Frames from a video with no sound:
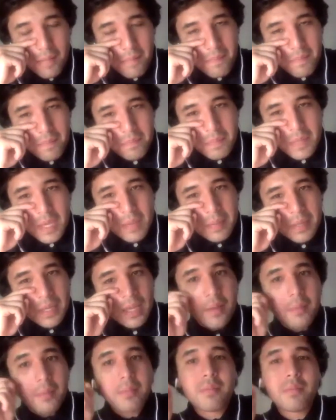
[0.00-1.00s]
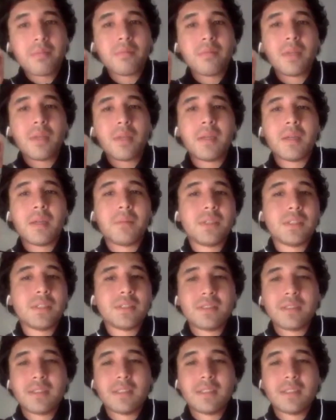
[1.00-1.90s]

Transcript: maybe I'm just